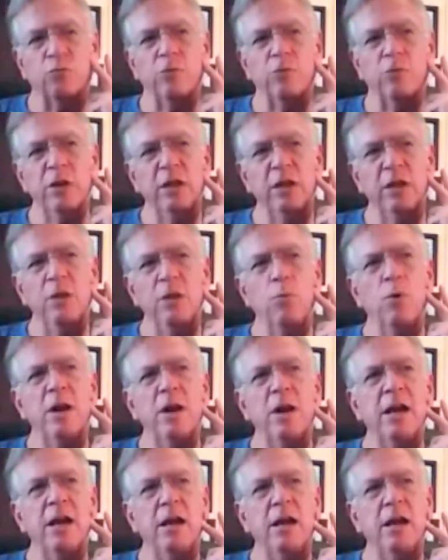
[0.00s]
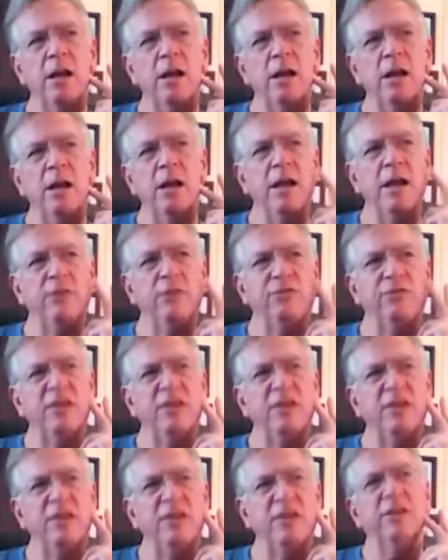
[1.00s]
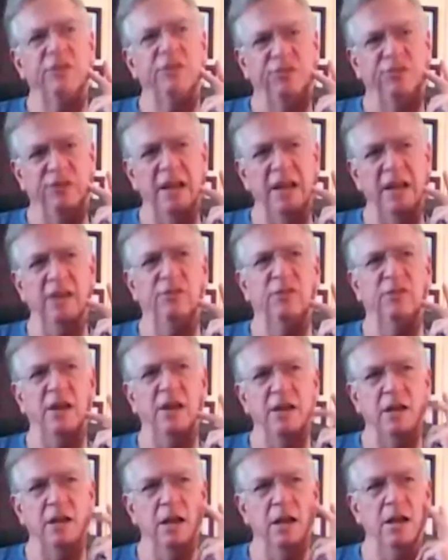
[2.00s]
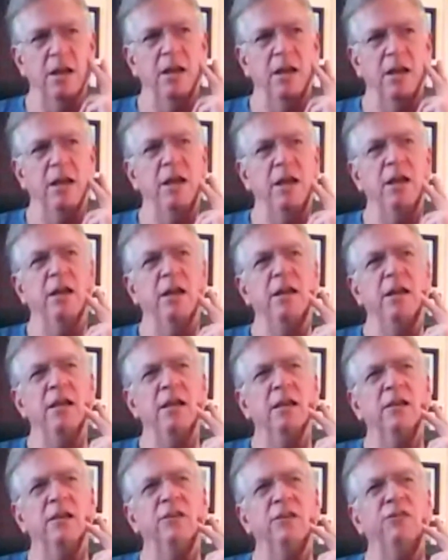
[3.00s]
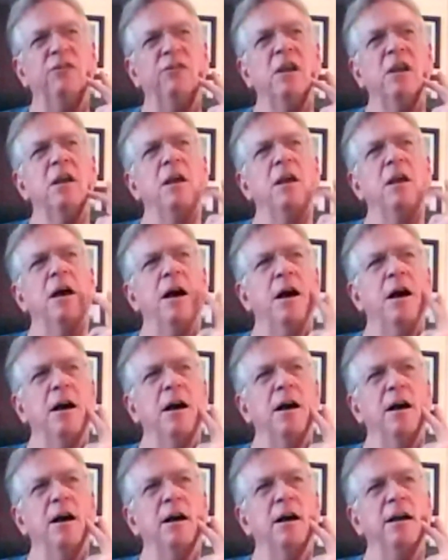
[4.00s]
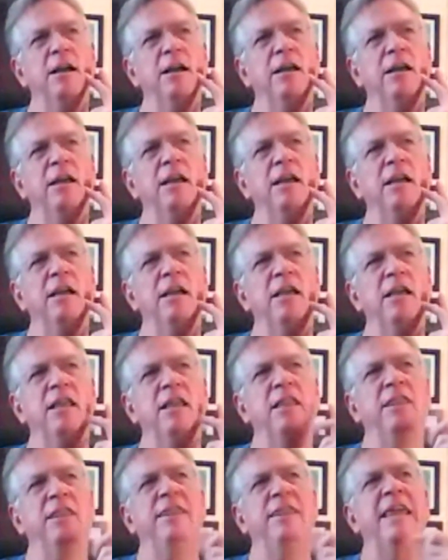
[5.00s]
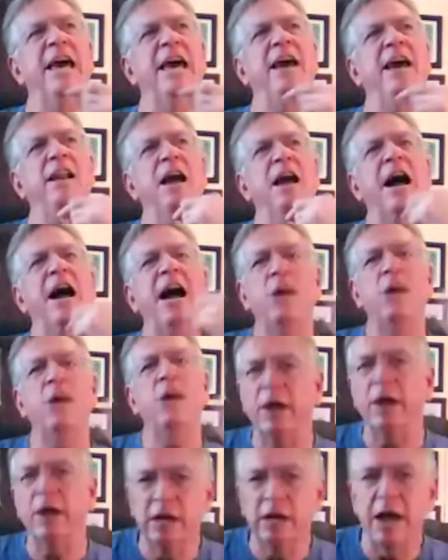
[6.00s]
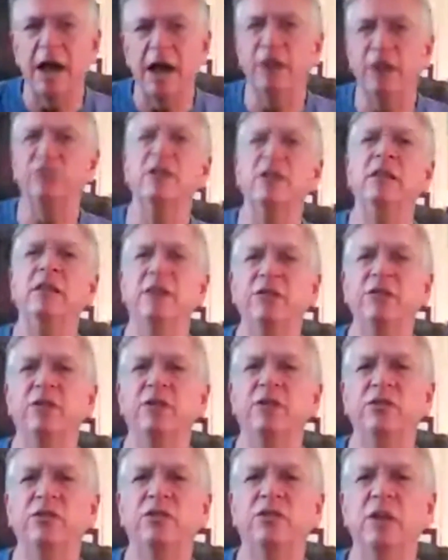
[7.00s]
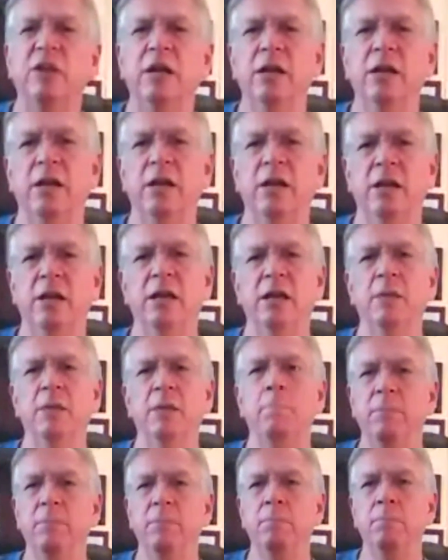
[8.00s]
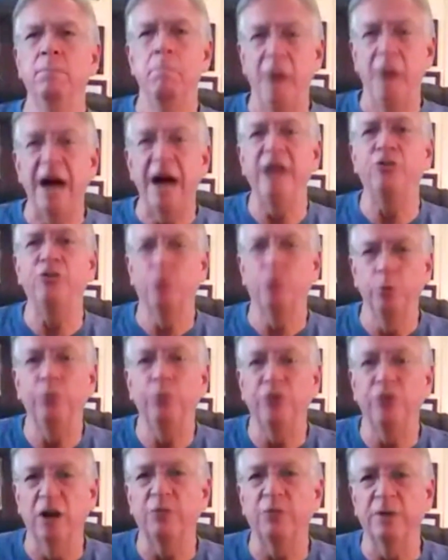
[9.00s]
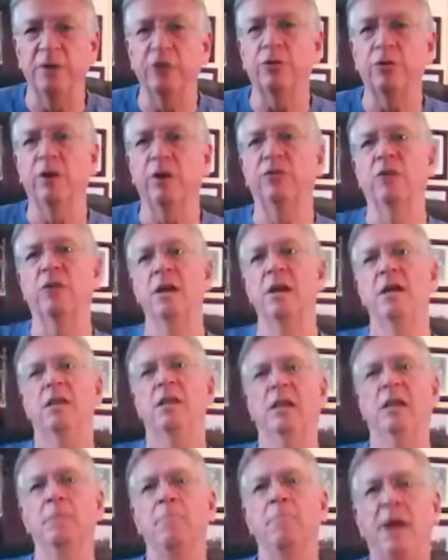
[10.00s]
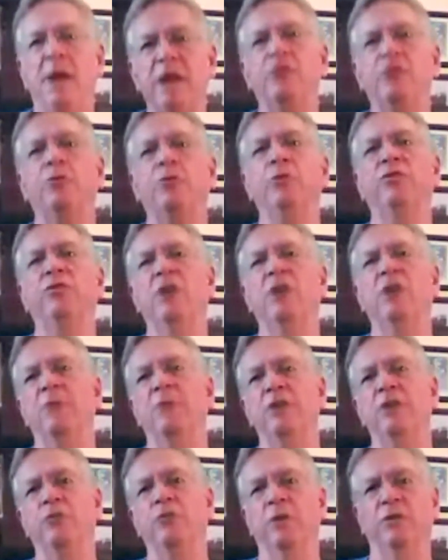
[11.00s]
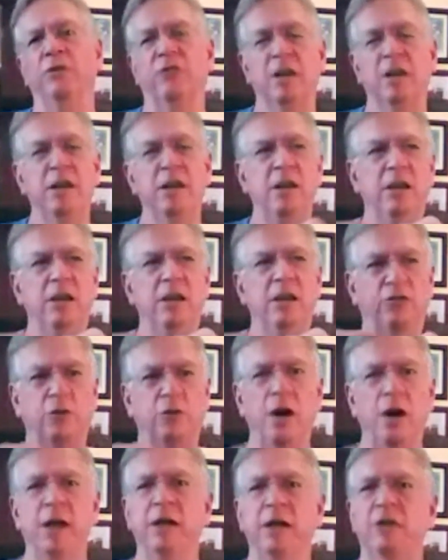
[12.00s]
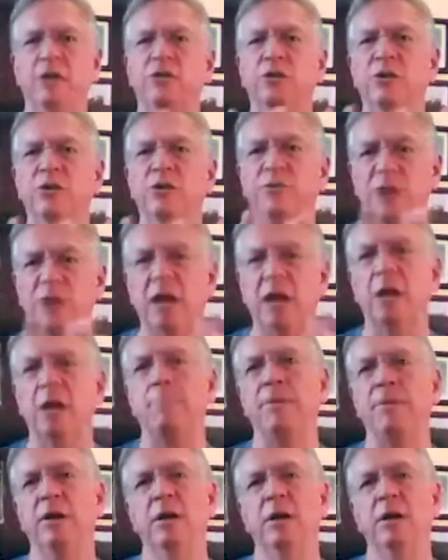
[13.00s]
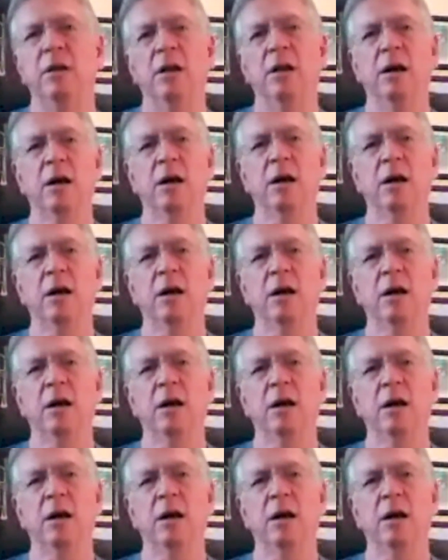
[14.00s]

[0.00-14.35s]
it's really what I said in a sense. Like it is uh, that I recognize that this is my true self-interest. That my true self-interest is trying to develop